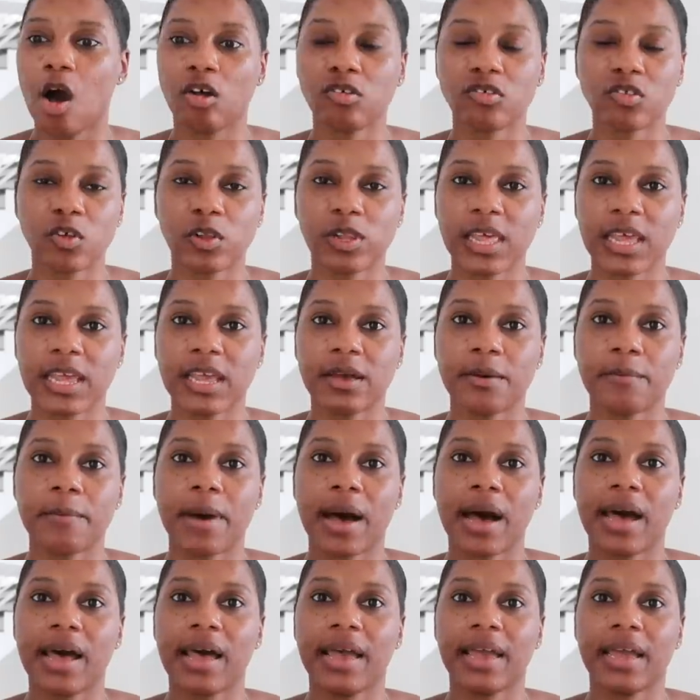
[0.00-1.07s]
also link
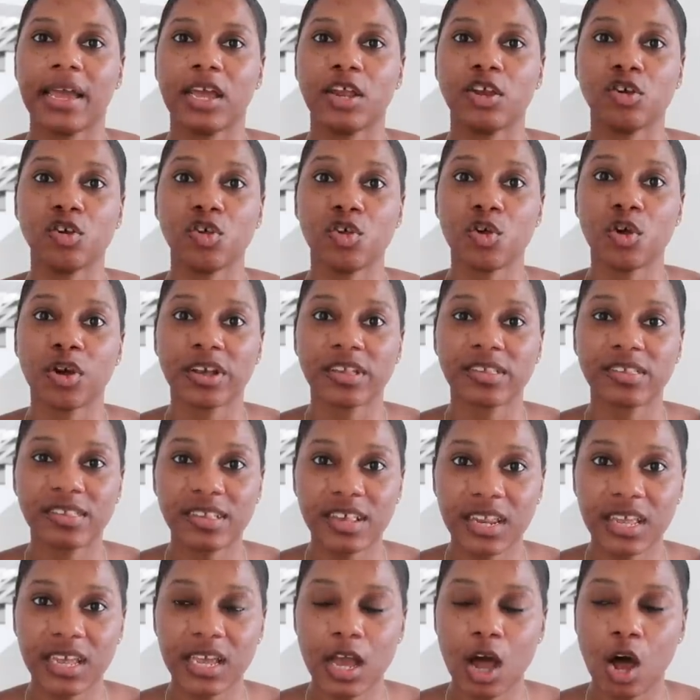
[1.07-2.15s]
my New York
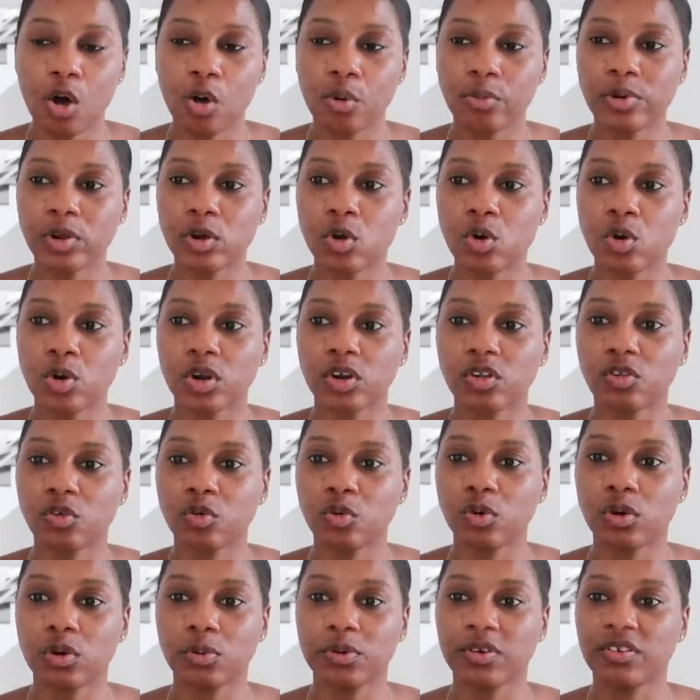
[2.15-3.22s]
City home decor
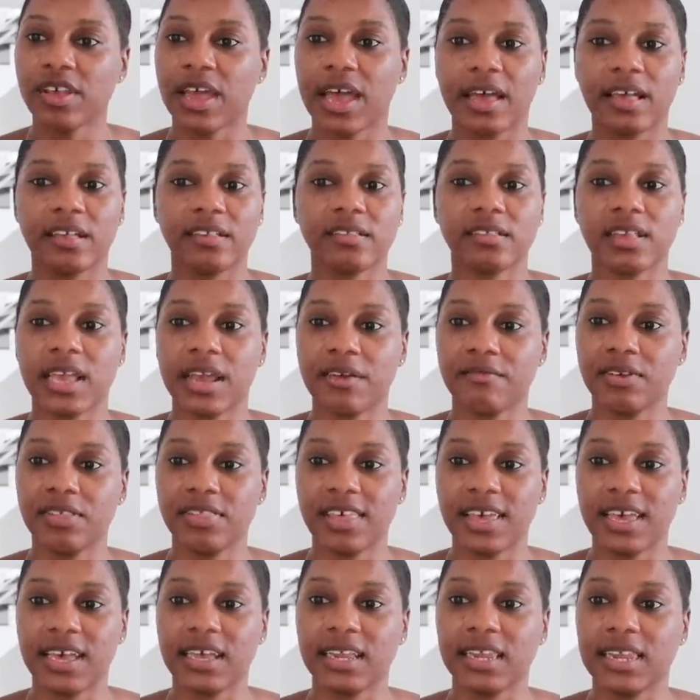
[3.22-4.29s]
tour, which has
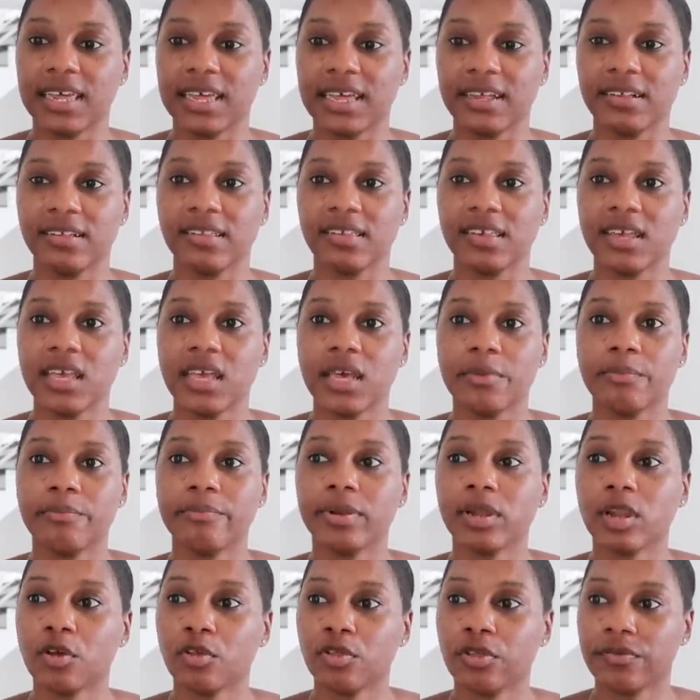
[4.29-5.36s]
everything linked
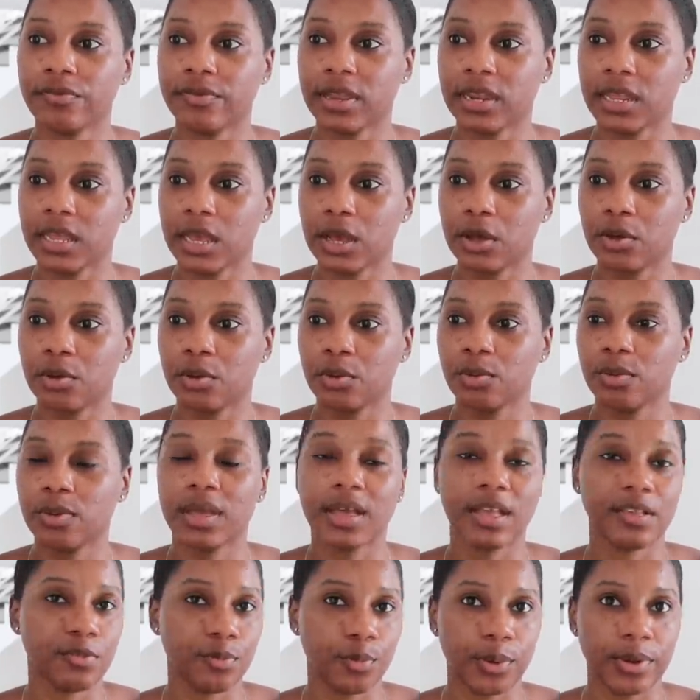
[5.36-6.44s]
below the video
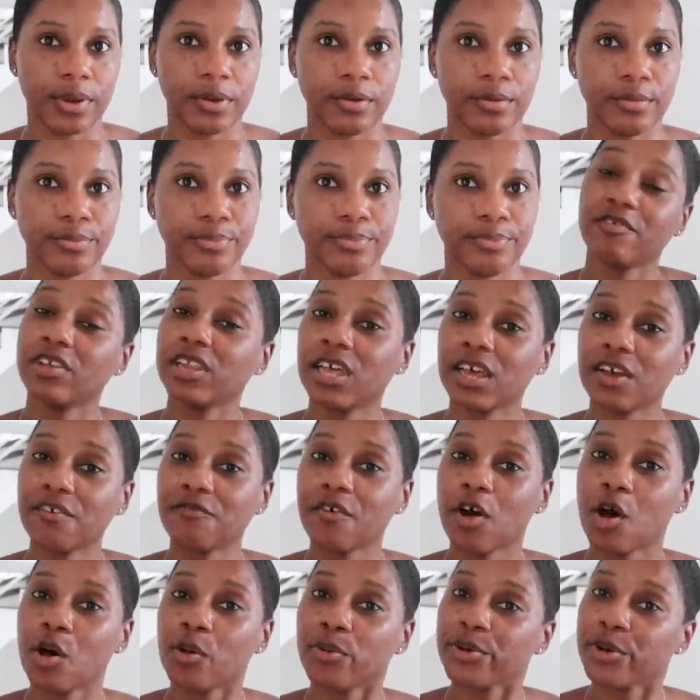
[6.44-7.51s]
as well. If you're looking
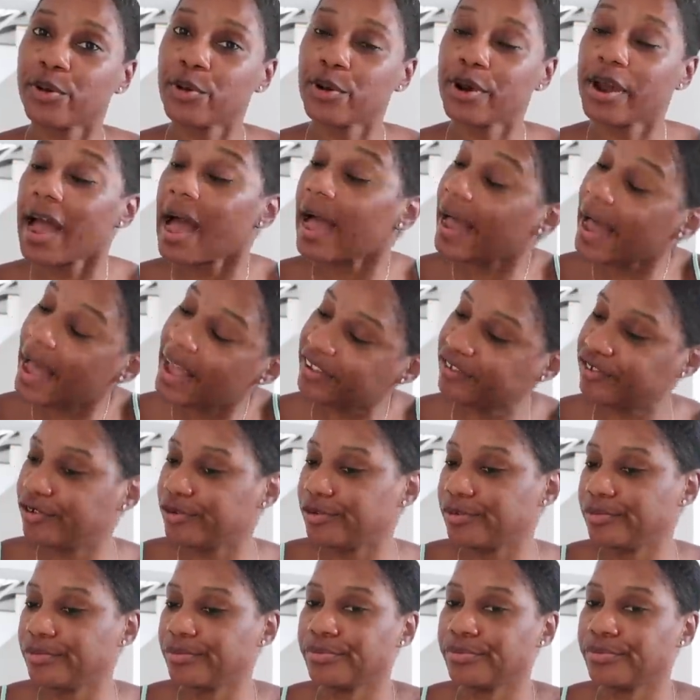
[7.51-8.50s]
for home decor, I got you.